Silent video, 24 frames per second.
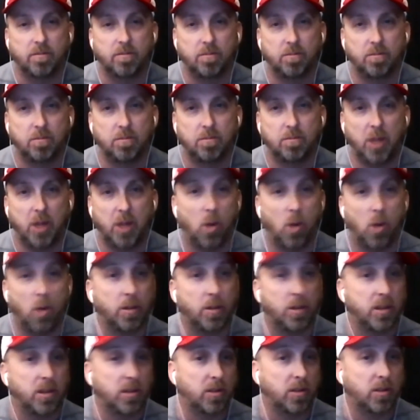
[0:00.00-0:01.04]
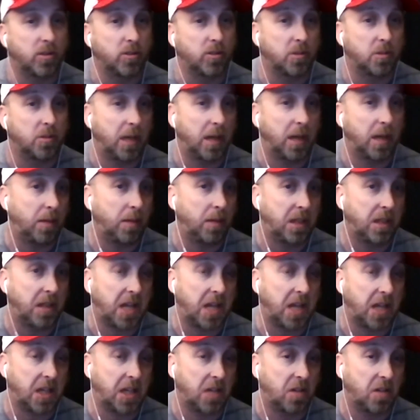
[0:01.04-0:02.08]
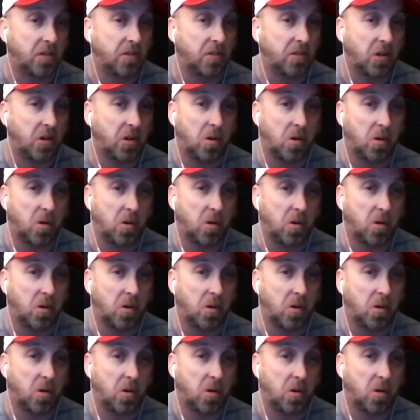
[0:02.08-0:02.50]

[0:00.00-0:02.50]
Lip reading: been open to maybe 10 years ago,